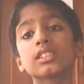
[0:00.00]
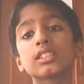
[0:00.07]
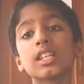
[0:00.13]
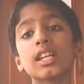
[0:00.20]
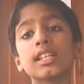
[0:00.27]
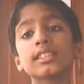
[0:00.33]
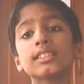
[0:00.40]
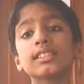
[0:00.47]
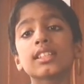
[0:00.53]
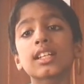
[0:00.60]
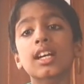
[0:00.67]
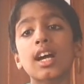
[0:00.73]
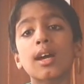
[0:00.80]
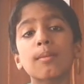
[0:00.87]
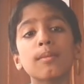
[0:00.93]
stage the
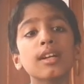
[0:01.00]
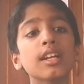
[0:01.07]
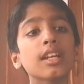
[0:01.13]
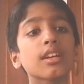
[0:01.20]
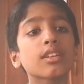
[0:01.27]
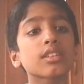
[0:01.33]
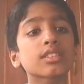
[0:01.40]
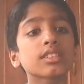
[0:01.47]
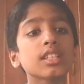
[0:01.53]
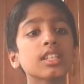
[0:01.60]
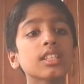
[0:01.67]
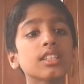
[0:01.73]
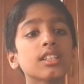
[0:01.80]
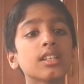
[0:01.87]
carbon dioxide